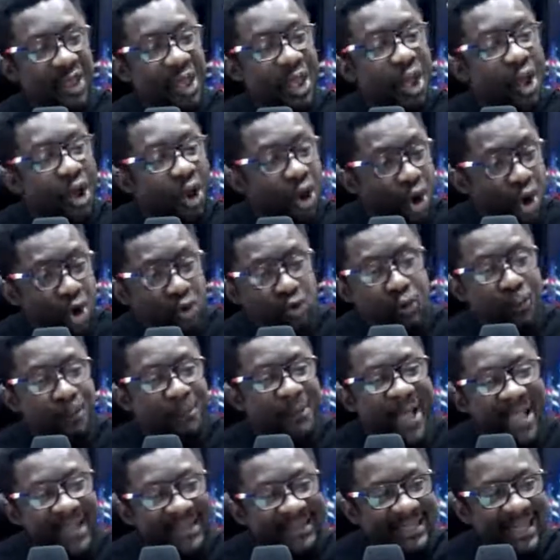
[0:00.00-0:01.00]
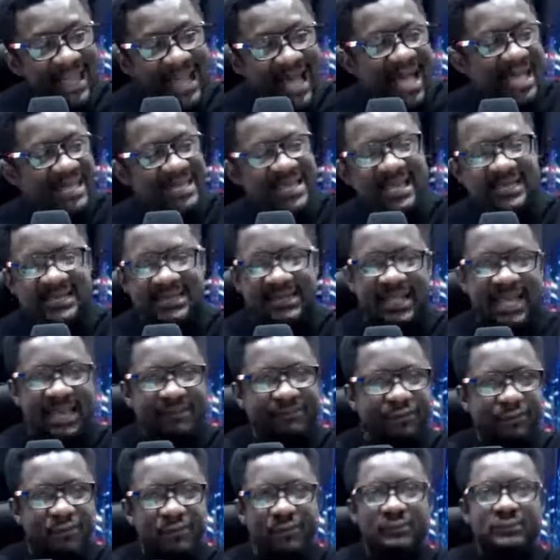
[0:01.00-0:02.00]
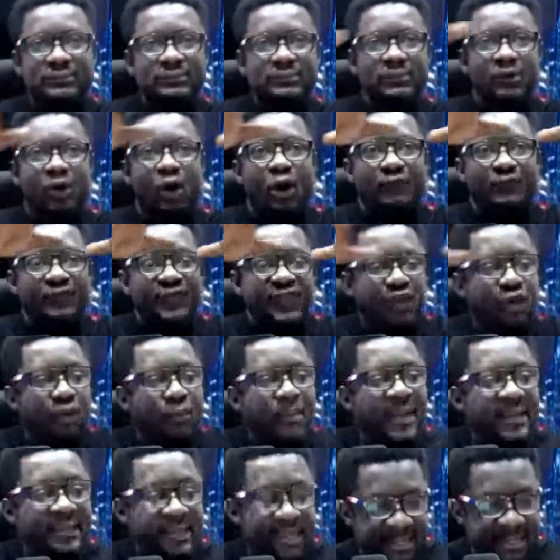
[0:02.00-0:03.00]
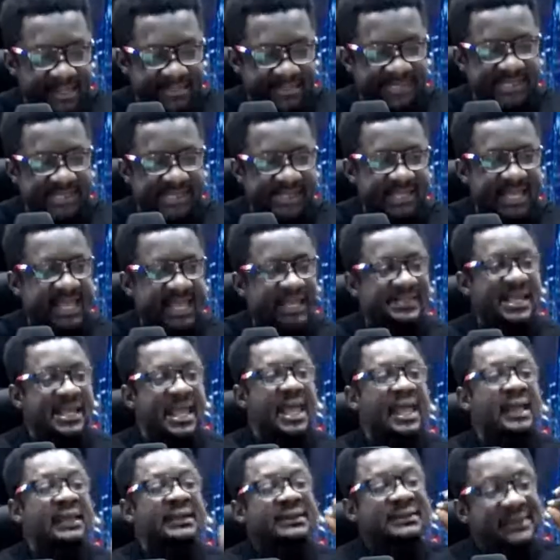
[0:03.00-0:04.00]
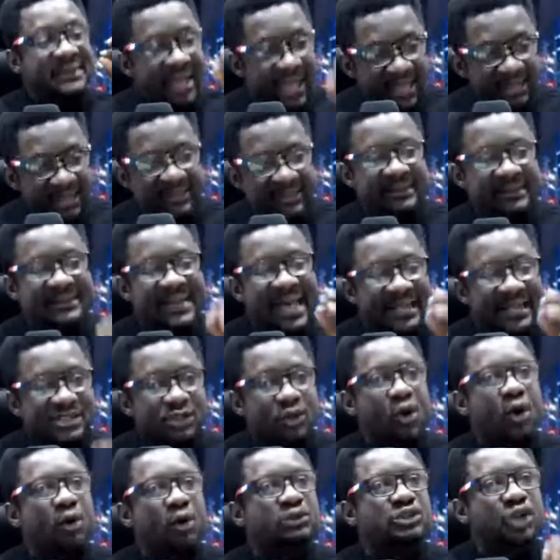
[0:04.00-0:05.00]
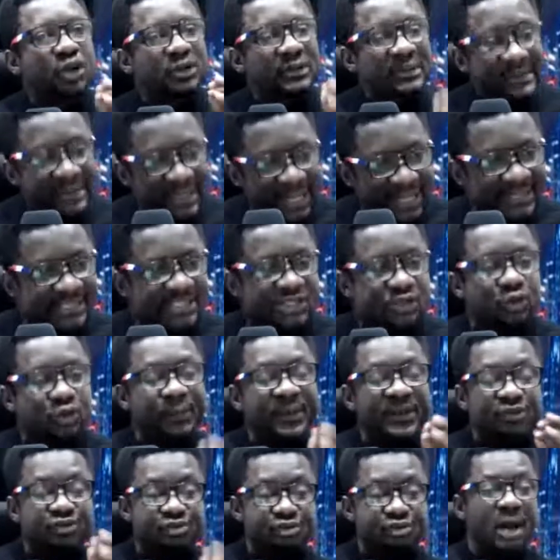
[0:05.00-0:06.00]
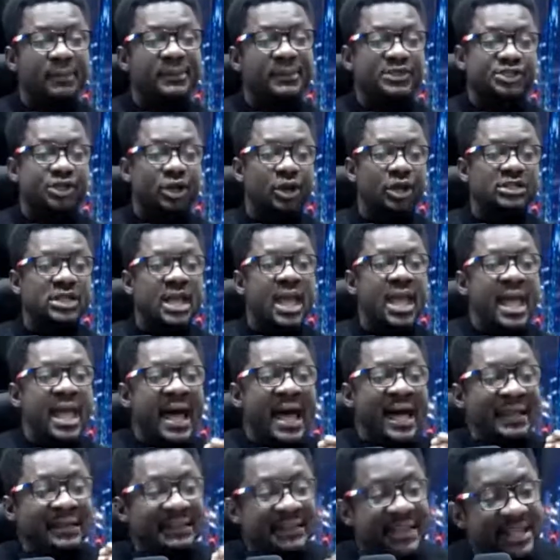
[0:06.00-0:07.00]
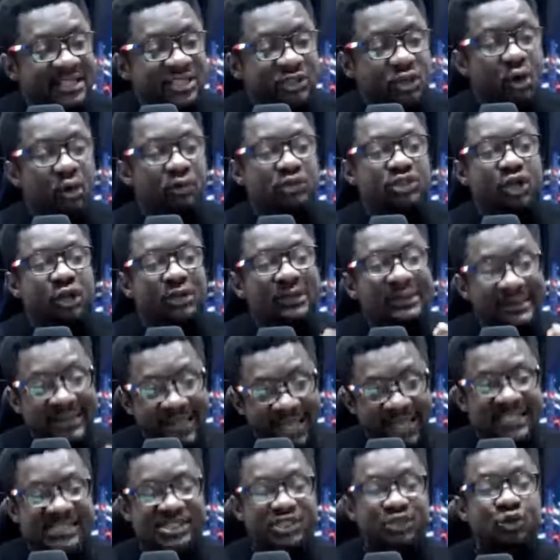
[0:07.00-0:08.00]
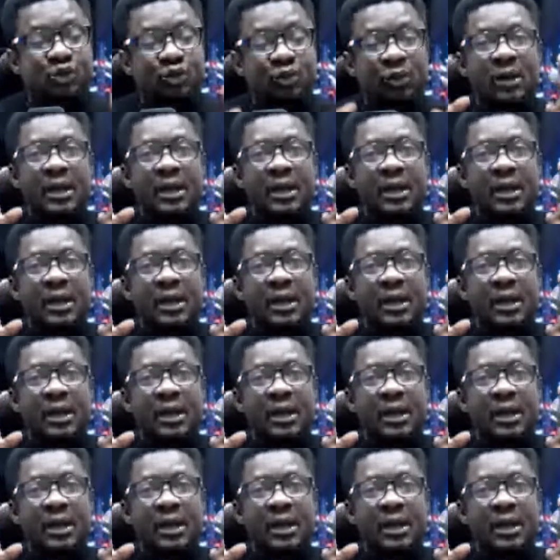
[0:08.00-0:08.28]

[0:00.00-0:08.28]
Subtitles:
occupying the highest level of human existence, then that culture needs to be troubleshot, and that culture needs to